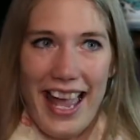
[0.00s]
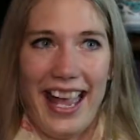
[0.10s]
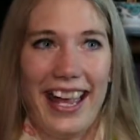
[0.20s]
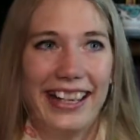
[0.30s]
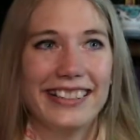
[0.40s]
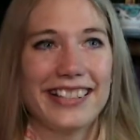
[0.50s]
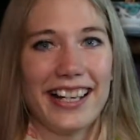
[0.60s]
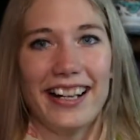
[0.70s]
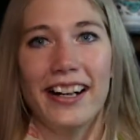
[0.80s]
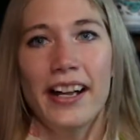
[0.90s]
and
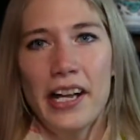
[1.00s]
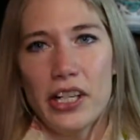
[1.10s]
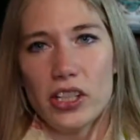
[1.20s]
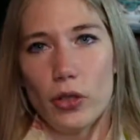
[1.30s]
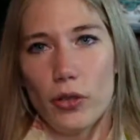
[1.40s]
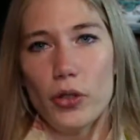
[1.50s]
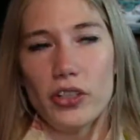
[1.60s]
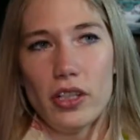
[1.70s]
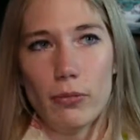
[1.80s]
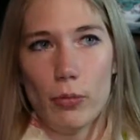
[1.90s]
uh, so those
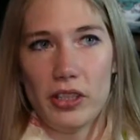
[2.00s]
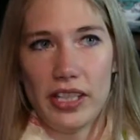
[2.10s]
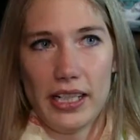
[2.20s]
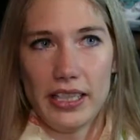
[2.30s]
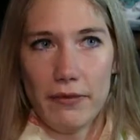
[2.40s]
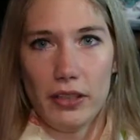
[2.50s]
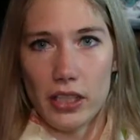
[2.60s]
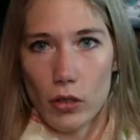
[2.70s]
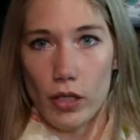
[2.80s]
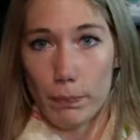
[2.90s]
are the moments that I
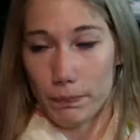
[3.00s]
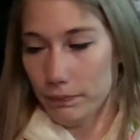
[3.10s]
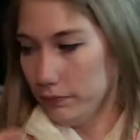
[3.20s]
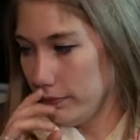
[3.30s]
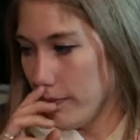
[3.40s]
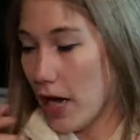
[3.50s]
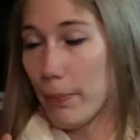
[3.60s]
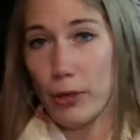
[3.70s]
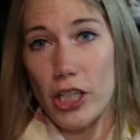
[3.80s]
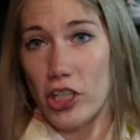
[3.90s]
definitely don't
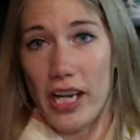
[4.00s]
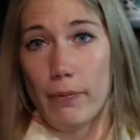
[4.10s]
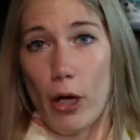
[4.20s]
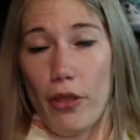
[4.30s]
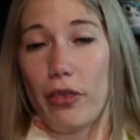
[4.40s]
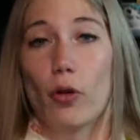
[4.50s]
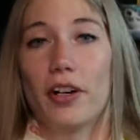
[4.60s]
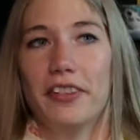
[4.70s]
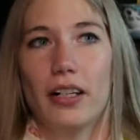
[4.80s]
appreciate about Thorne.